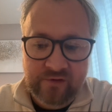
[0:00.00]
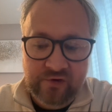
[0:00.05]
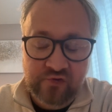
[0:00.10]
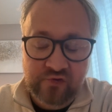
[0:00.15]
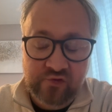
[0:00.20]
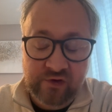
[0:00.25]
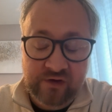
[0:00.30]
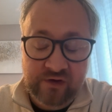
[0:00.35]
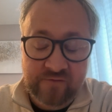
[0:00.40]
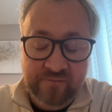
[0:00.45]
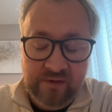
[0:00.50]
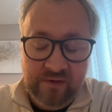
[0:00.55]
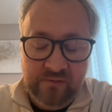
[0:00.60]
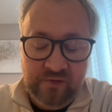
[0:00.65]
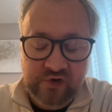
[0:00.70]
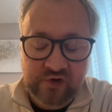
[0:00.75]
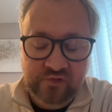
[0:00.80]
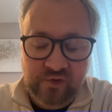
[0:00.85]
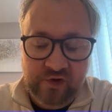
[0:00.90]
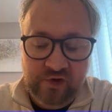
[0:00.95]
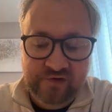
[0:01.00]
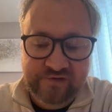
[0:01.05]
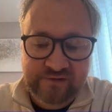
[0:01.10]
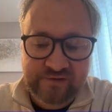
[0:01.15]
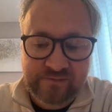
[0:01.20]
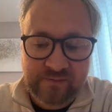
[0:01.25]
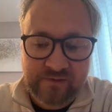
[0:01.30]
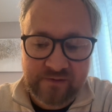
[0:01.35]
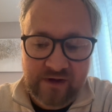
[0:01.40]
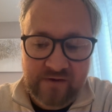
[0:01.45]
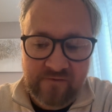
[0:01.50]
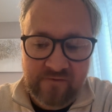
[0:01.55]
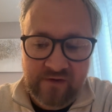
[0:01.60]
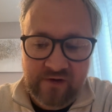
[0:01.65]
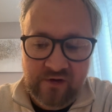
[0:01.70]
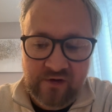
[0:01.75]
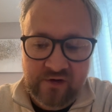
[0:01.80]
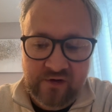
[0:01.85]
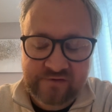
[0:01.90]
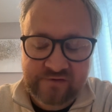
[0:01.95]
Couldn't really have been much worse, to be
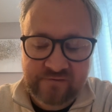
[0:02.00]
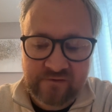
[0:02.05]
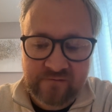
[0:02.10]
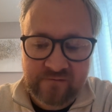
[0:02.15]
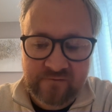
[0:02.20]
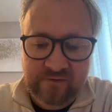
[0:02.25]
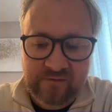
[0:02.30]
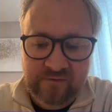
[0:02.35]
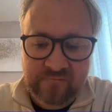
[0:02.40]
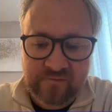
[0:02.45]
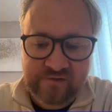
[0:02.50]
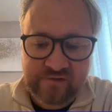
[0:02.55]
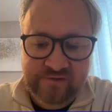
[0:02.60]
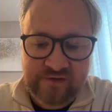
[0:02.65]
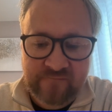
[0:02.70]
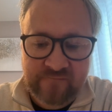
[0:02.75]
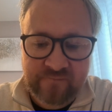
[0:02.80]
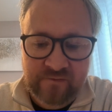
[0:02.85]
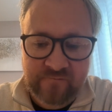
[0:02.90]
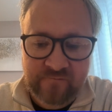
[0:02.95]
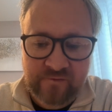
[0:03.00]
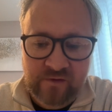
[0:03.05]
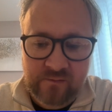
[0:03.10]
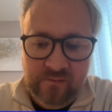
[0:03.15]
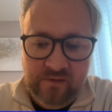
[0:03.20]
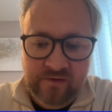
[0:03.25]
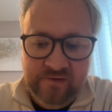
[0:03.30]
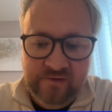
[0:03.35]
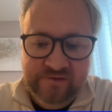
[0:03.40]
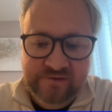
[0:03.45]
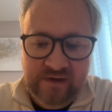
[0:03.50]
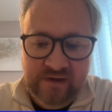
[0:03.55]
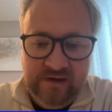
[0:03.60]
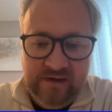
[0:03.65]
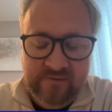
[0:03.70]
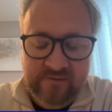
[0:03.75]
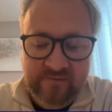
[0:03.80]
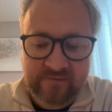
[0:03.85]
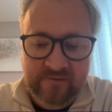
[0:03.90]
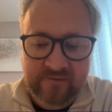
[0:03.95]
perfectly honest, than the first half performance.
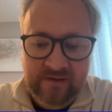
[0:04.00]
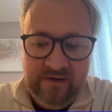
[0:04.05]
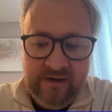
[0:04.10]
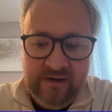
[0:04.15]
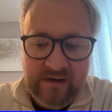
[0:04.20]
And